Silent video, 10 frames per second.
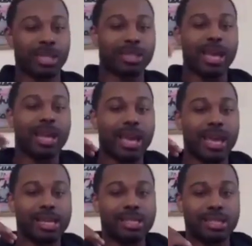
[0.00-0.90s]
at that
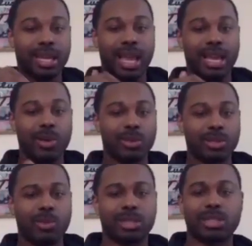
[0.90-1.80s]
age, and it was
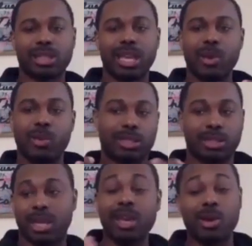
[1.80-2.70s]
yeah. it, it, was
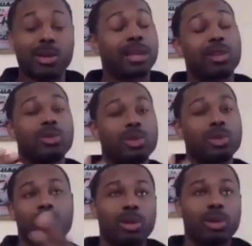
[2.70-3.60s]
skill. Like you you
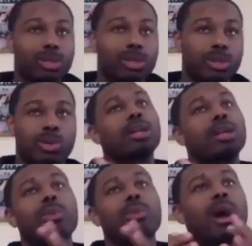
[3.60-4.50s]
alluded to it
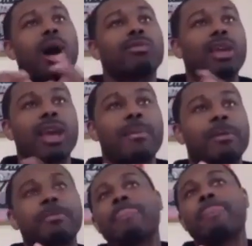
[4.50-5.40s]
earlier when, off
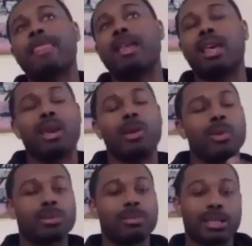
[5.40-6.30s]
camera, it
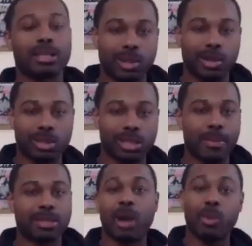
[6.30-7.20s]
was my skill set
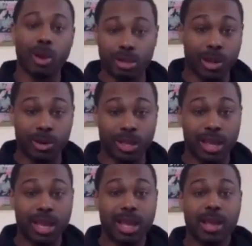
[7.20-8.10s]
because I worked on it,
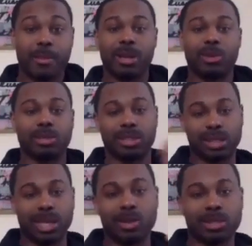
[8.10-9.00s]
but it was the
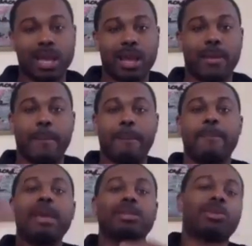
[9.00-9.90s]
skill set
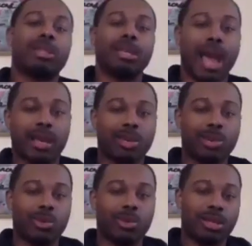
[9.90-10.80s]
mixed with the
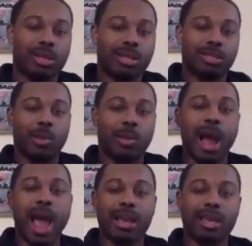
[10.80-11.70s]
IQ. So
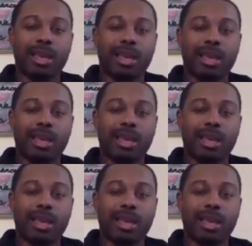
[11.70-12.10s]
my mm. IQ